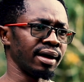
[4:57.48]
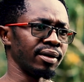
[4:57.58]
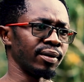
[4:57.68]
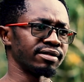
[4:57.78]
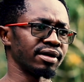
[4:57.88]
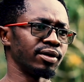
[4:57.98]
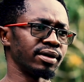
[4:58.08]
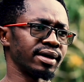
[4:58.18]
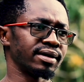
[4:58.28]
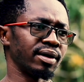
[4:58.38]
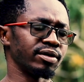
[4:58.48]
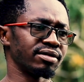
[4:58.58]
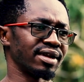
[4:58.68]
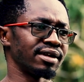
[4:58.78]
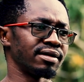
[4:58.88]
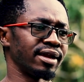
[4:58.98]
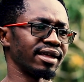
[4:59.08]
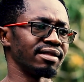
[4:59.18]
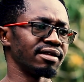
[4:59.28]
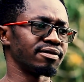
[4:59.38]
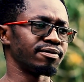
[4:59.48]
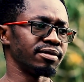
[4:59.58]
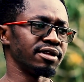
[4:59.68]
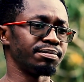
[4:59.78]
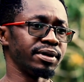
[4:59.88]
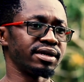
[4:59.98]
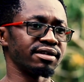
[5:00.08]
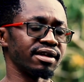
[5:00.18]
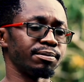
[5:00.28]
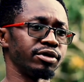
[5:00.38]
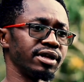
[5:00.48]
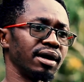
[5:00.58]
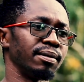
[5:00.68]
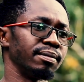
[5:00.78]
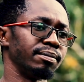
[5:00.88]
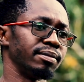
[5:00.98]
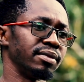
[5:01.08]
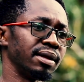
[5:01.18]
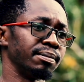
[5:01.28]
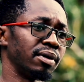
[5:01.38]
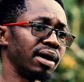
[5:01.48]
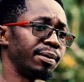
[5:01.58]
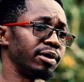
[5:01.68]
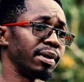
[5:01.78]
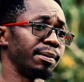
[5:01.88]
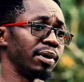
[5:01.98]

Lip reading: and once I got that, I also started taking these pictures and putting them up on my